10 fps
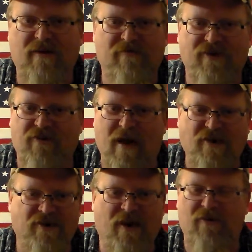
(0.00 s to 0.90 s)
I
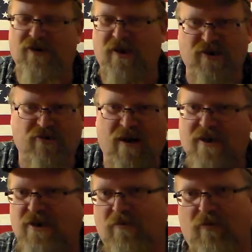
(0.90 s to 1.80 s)
scratched down chicken
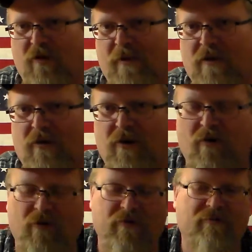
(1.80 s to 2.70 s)
scratch here for me, a little
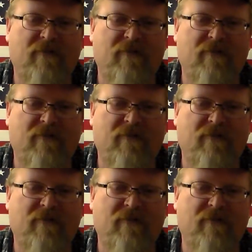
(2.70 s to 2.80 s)
note.